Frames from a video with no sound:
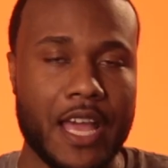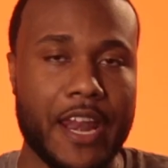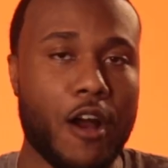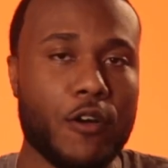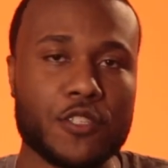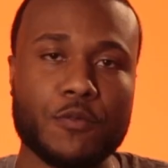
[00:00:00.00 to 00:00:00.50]
And I
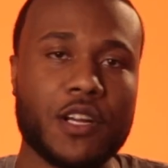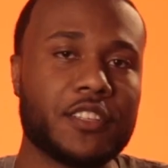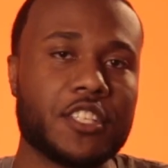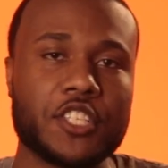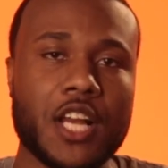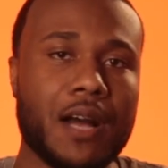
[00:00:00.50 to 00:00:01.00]
always wanted
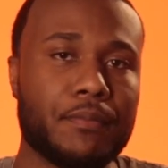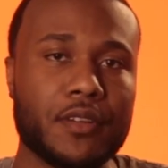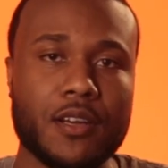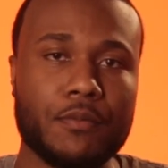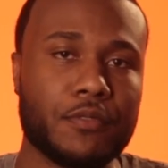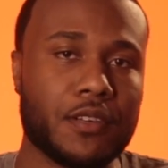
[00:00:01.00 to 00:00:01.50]
to chop it
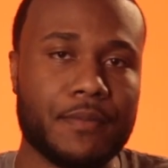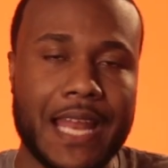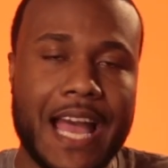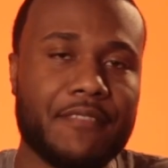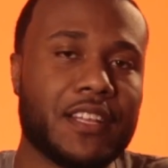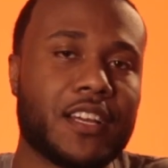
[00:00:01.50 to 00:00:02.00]
up with him and
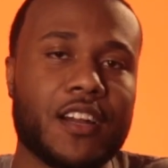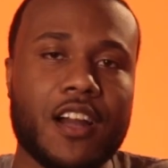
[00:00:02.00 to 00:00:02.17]
have like a